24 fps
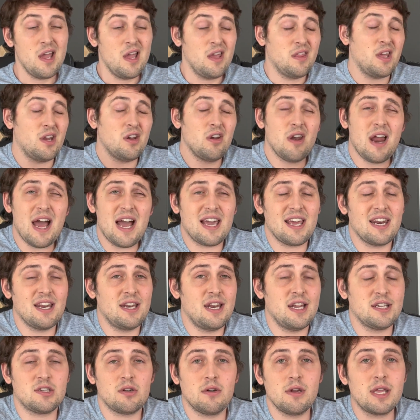then you're not going to
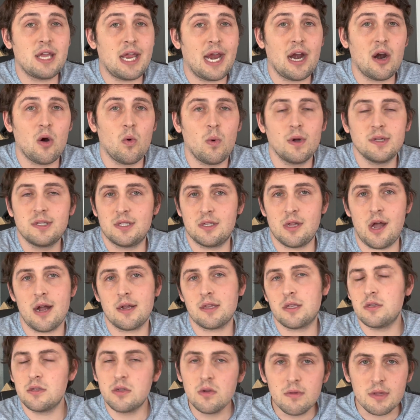necessarily care what stock
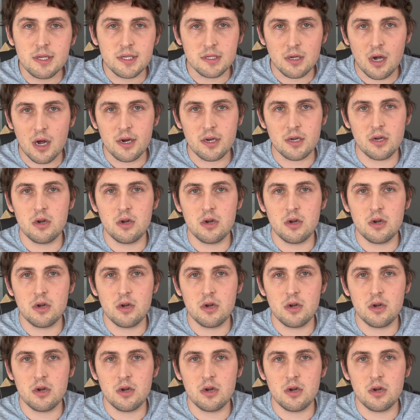to do this on.